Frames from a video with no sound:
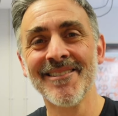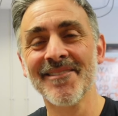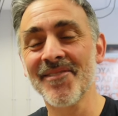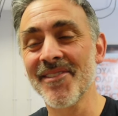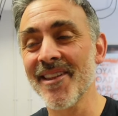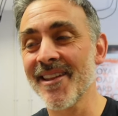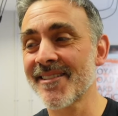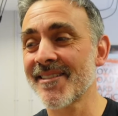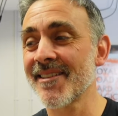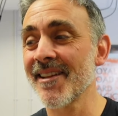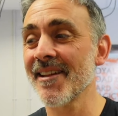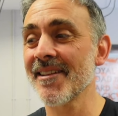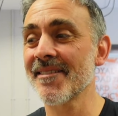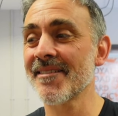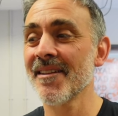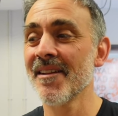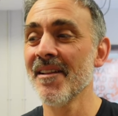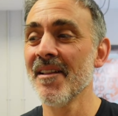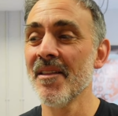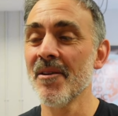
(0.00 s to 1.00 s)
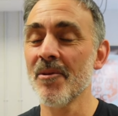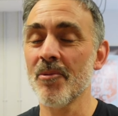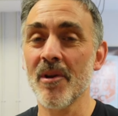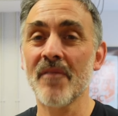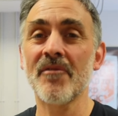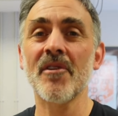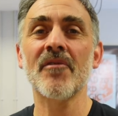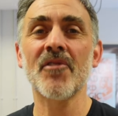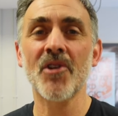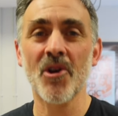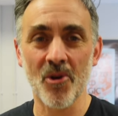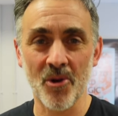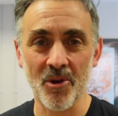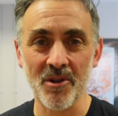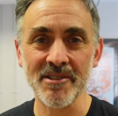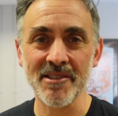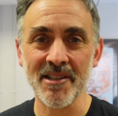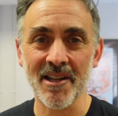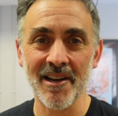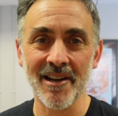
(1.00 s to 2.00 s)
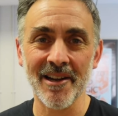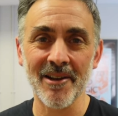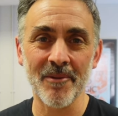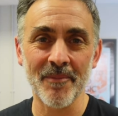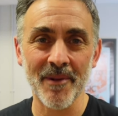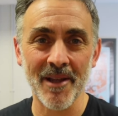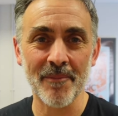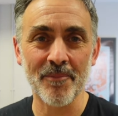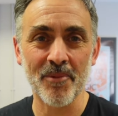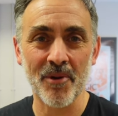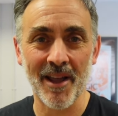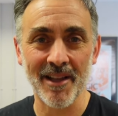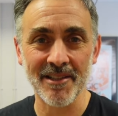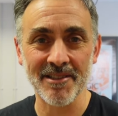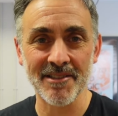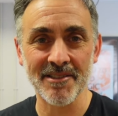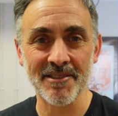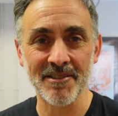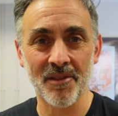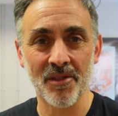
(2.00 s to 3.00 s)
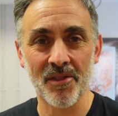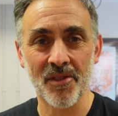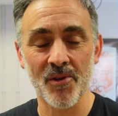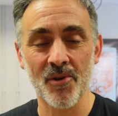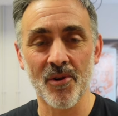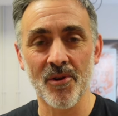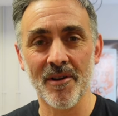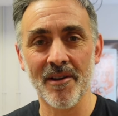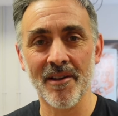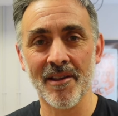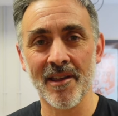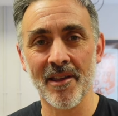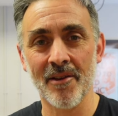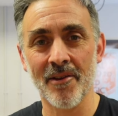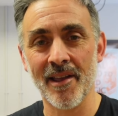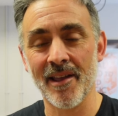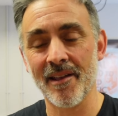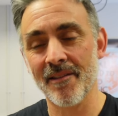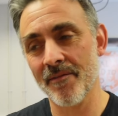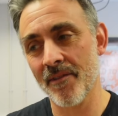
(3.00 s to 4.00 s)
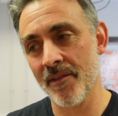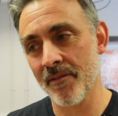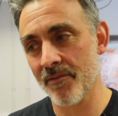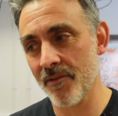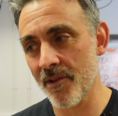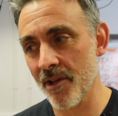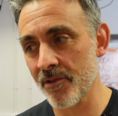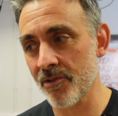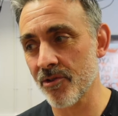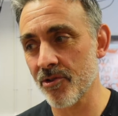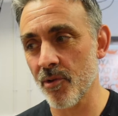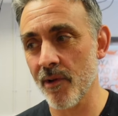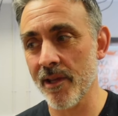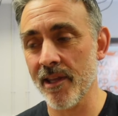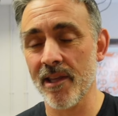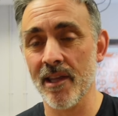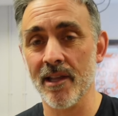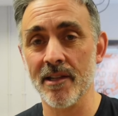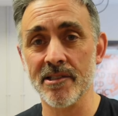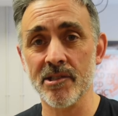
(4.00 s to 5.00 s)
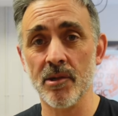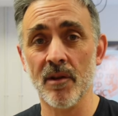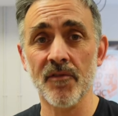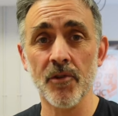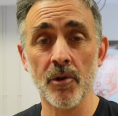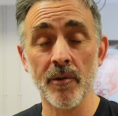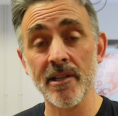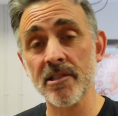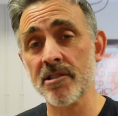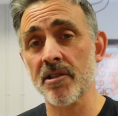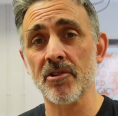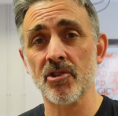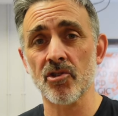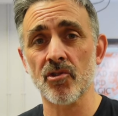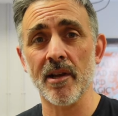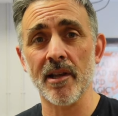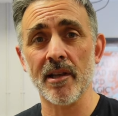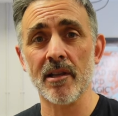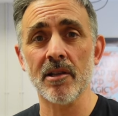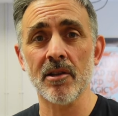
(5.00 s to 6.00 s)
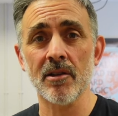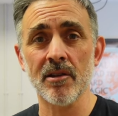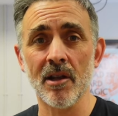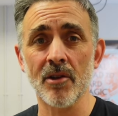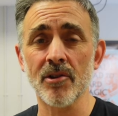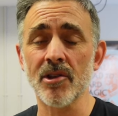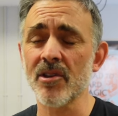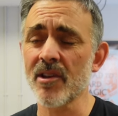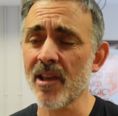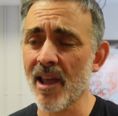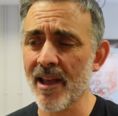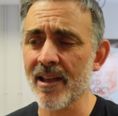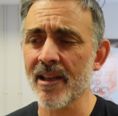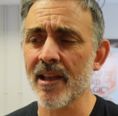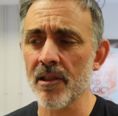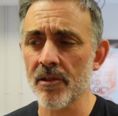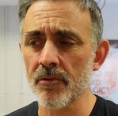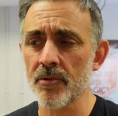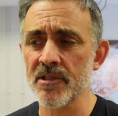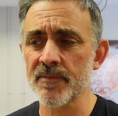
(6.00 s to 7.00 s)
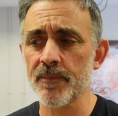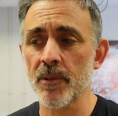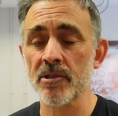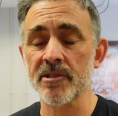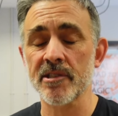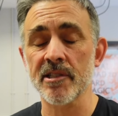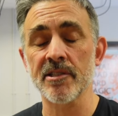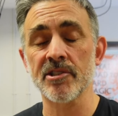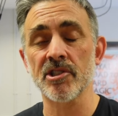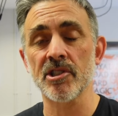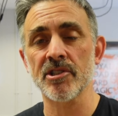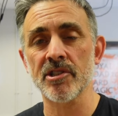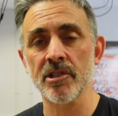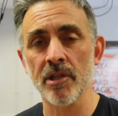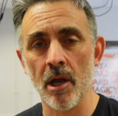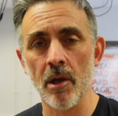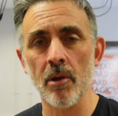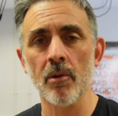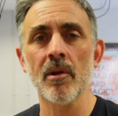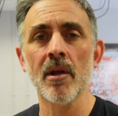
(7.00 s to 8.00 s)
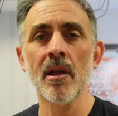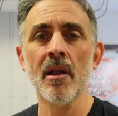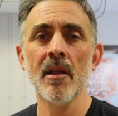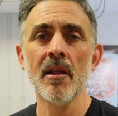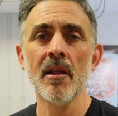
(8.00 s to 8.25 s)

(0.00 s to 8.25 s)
this is with, of course, a little bit of practice and thought and going and, and tweaking. So if you're into the trick, you know, you can get the responses. Just know